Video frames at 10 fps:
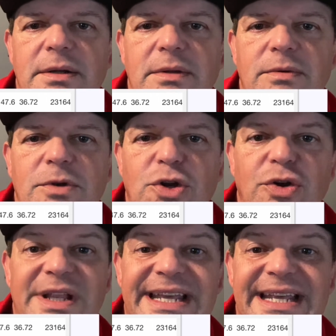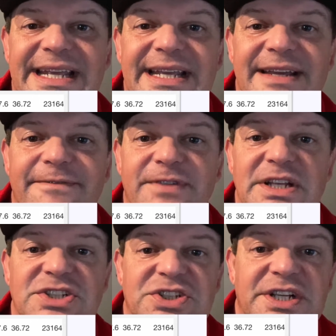Currently
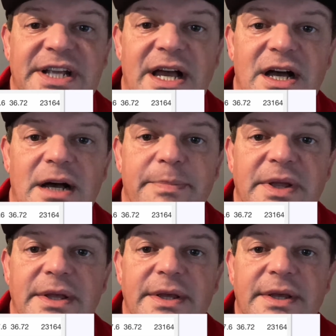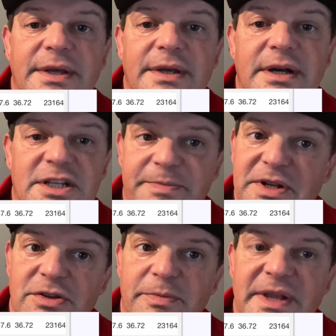finishing up, depending
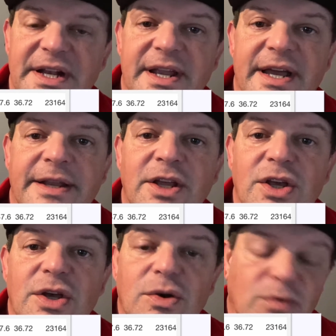on the play tonight, we